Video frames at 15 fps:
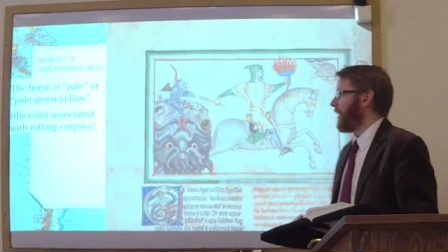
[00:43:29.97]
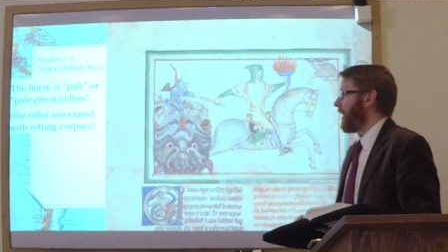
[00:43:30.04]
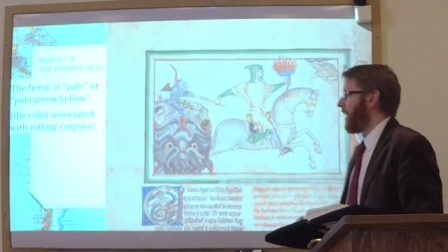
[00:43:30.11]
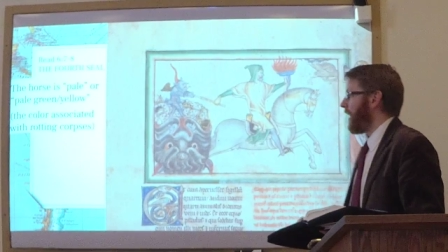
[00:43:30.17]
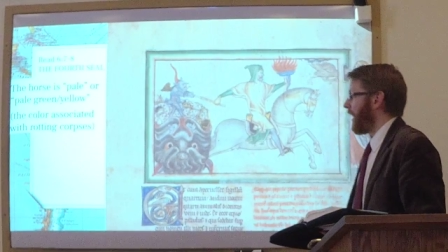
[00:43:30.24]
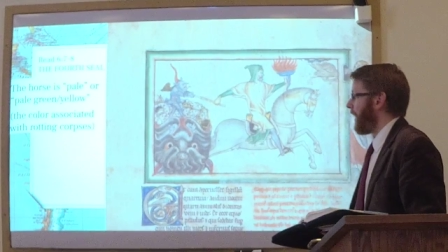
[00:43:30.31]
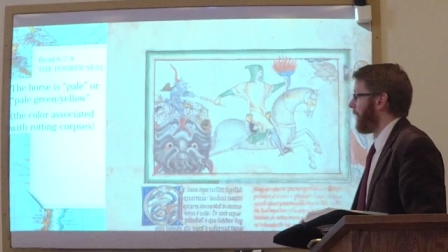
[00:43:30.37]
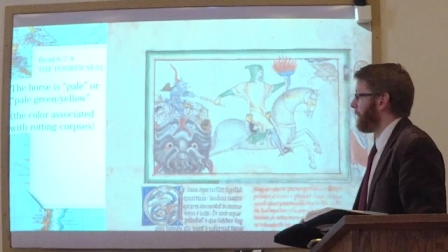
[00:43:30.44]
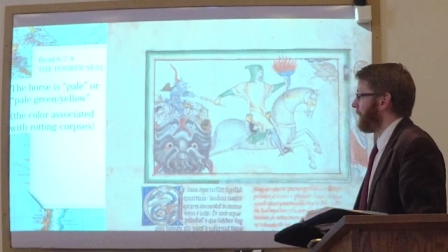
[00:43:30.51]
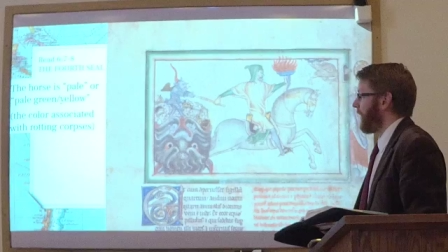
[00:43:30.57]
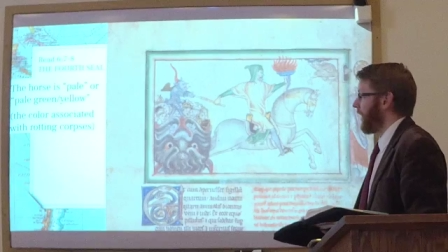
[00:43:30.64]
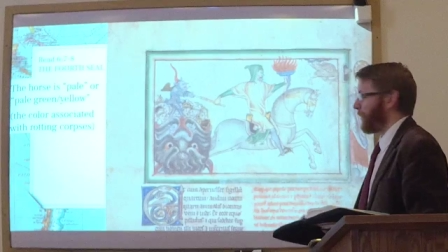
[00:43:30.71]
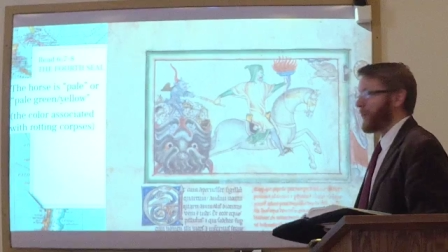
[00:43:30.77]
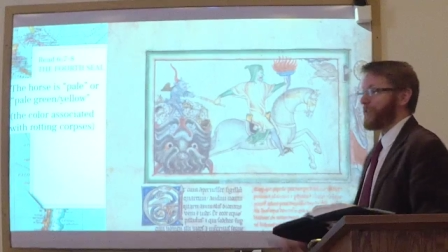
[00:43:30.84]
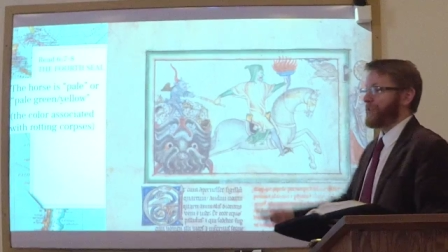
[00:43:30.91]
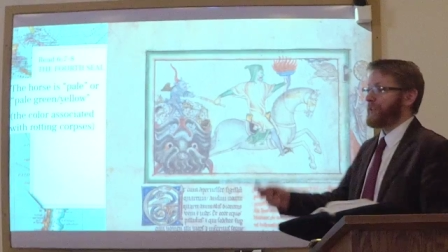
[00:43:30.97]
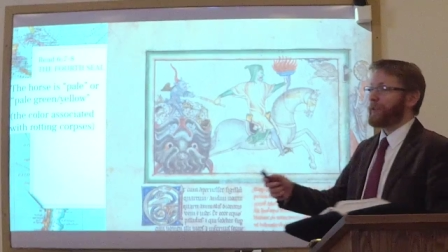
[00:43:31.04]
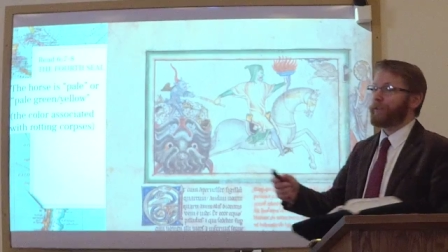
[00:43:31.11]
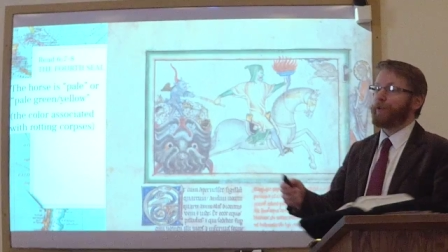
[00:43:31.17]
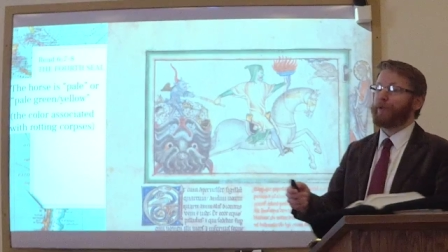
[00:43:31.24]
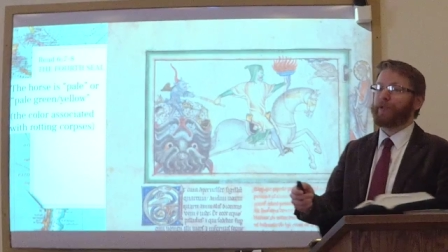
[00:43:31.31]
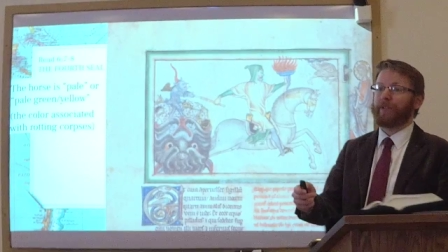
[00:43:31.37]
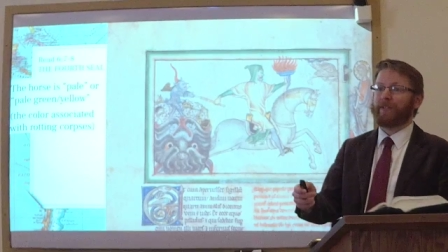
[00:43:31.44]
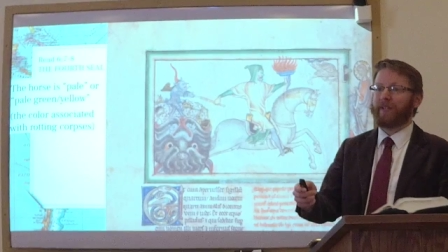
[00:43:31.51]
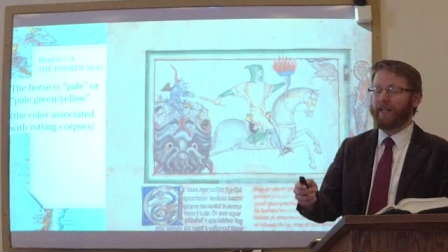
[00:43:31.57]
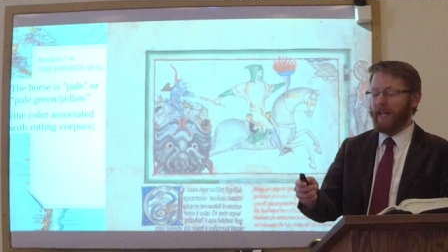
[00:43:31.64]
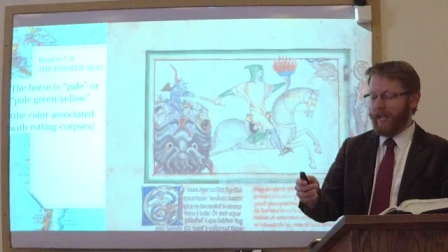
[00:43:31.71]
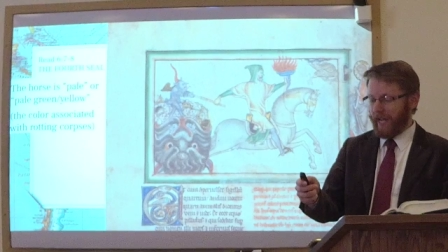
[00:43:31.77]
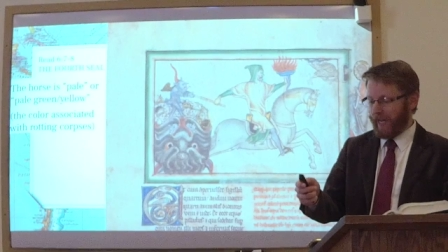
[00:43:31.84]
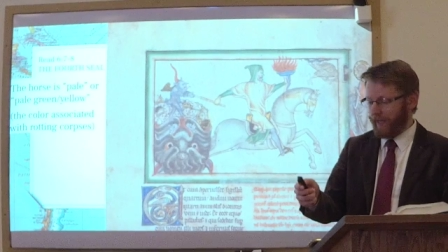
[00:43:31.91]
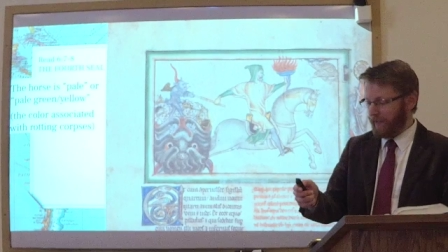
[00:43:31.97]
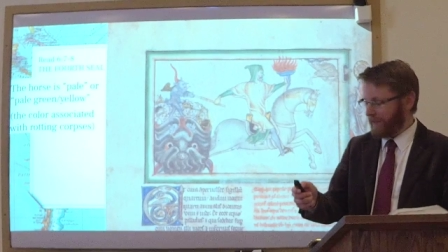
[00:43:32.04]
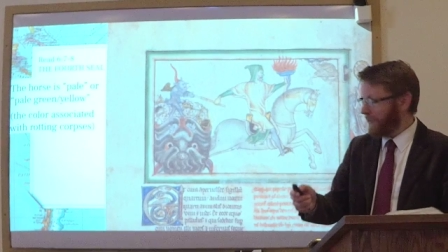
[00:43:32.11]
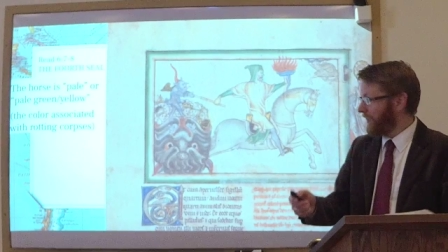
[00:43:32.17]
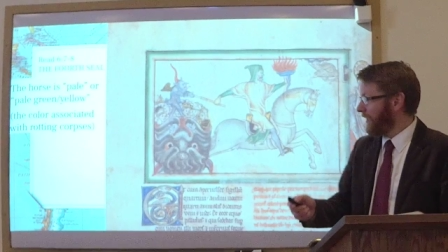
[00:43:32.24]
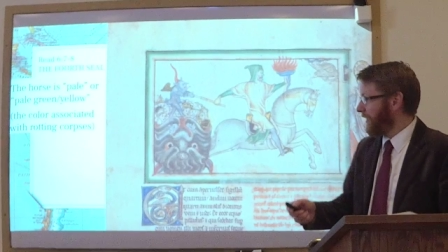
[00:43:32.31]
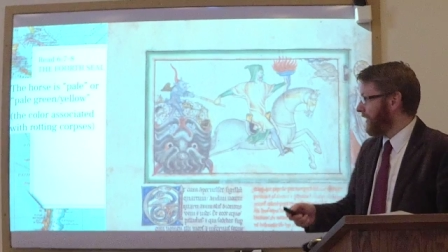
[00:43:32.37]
Um, and we still use it today,